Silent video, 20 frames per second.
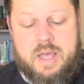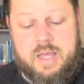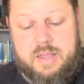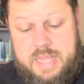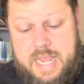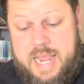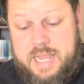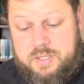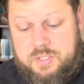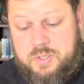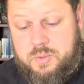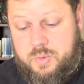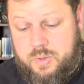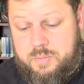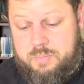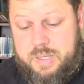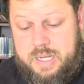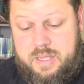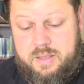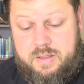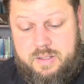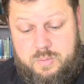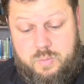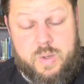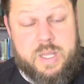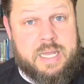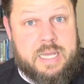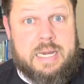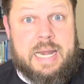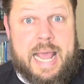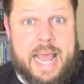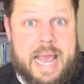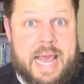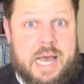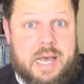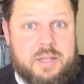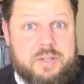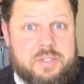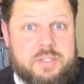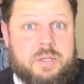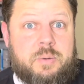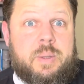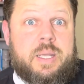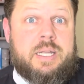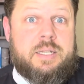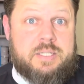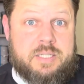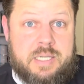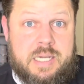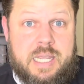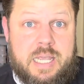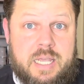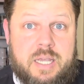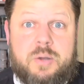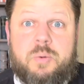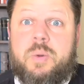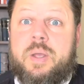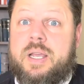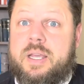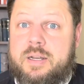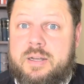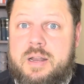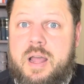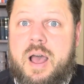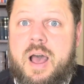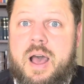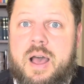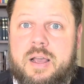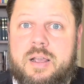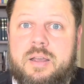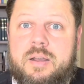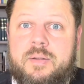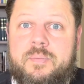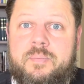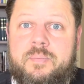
The answer would be that we can ask, we can seek, we can knock.